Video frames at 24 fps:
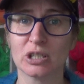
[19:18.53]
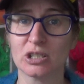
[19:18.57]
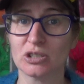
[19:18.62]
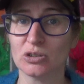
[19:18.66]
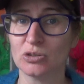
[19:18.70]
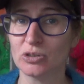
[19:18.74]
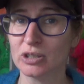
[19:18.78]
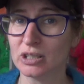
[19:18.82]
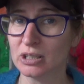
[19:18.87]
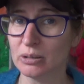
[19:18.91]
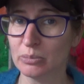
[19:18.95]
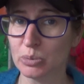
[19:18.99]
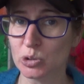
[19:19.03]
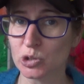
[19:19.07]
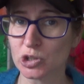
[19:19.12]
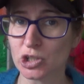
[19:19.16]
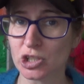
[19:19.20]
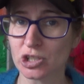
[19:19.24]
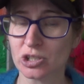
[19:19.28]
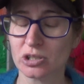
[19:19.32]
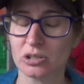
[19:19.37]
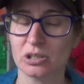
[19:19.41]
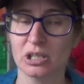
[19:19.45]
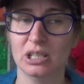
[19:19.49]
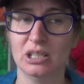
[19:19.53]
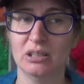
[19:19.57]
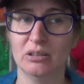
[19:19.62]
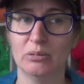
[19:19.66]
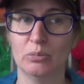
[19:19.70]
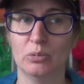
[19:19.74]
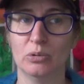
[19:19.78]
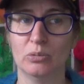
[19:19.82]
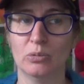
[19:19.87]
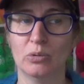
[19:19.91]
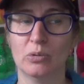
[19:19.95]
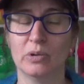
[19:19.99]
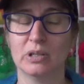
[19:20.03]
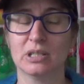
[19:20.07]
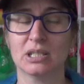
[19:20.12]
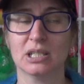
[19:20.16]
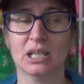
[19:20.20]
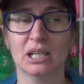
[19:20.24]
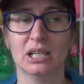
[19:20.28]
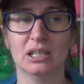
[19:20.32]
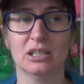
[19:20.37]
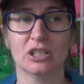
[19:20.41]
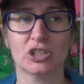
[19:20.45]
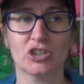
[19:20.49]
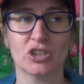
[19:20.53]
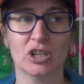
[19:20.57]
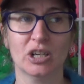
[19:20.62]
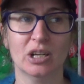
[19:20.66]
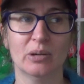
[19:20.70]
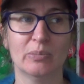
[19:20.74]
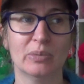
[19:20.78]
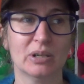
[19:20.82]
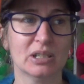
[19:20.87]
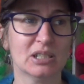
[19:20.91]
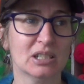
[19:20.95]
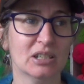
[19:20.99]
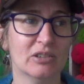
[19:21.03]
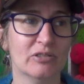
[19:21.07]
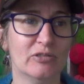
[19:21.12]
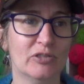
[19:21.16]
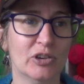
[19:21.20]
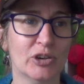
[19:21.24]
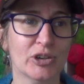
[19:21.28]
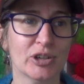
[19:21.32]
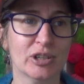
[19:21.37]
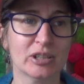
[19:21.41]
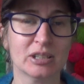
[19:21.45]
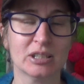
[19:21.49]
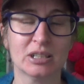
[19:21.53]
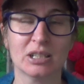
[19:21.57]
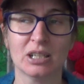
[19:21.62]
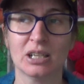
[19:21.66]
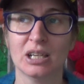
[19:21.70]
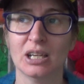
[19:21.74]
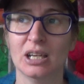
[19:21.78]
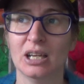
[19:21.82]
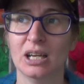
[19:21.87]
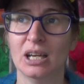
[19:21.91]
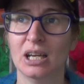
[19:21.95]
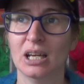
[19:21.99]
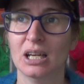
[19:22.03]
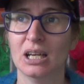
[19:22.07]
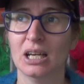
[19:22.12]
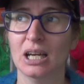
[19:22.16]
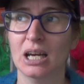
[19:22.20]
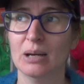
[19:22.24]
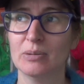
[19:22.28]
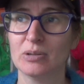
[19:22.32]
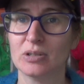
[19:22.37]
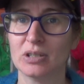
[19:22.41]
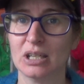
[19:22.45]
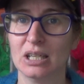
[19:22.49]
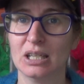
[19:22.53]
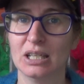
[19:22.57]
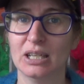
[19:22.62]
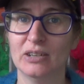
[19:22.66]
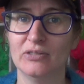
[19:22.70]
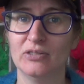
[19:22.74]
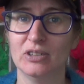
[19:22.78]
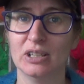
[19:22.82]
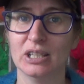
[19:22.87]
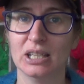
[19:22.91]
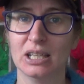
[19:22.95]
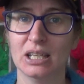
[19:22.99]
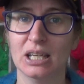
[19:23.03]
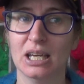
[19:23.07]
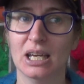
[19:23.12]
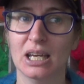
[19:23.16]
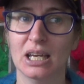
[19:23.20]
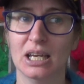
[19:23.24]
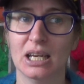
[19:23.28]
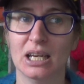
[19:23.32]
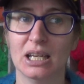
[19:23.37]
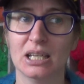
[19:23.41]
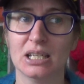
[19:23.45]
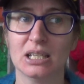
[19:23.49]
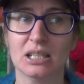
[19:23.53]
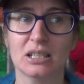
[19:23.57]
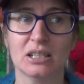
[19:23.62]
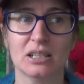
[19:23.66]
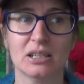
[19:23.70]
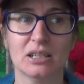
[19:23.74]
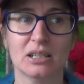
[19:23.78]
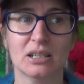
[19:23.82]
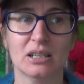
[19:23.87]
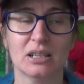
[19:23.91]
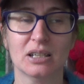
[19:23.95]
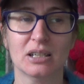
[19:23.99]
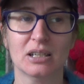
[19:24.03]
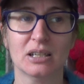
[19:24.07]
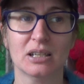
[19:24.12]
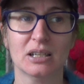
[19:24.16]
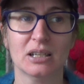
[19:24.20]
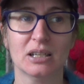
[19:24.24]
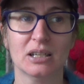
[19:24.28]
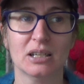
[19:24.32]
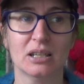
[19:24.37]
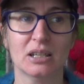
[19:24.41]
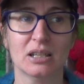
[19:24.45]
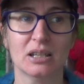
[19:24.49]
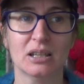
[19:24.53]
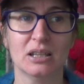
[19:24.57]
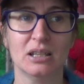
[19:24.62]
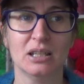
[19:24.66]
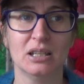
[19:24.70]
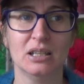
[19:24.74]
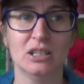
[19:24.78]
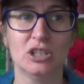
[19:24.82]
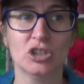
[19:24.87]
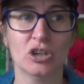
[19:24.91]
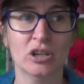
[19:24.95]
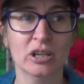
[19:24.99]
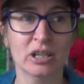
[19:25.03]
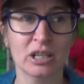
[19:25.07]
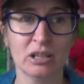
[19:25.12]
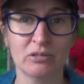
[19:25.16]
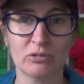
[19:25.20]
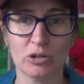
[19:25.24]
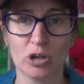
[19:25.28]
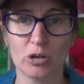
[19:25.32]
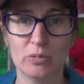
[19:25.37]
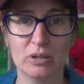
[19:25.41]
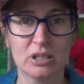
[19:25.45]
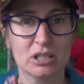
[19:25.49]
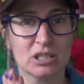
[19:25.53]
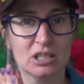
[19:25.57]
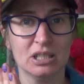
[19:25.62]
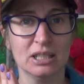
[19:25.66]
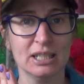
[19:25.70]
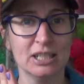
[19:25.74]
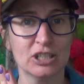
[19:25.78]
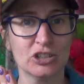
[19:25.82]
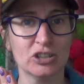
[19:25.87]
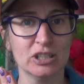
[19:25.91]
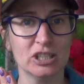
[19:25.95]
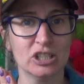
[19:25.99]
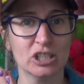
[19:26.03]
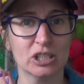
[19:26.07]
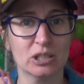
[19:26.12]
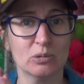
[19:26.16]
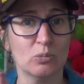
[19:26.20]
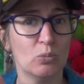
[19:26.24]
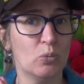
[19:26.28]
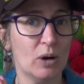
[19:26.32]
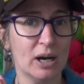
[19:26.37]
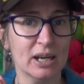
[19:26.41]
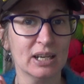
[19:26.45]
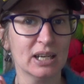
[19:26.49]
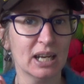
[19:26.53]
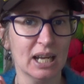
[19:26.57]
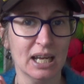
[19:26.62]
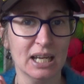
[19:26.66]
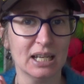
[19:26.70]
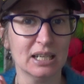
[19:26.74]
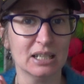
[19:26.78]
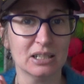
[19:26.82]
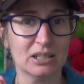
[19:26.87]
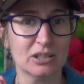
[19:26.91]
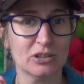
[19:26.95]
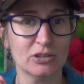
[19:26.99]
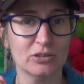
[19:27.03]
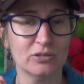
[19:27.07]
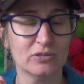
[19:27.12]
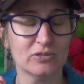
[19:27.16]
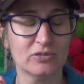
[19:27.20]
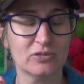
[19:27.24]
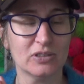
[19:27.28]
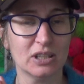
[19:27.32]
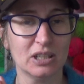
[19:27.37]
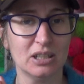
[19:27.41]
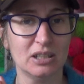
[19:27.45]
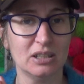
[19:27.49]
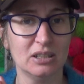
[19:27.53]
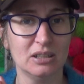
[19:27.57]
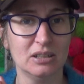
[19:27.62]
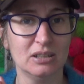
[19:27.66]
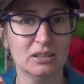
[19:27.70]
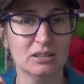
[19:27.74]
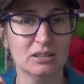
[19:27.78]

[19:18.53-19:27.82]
or in the bush here, what we'd say in Australia, but it's in a forest, absolutely lovely. And the dining room is literally just one end of the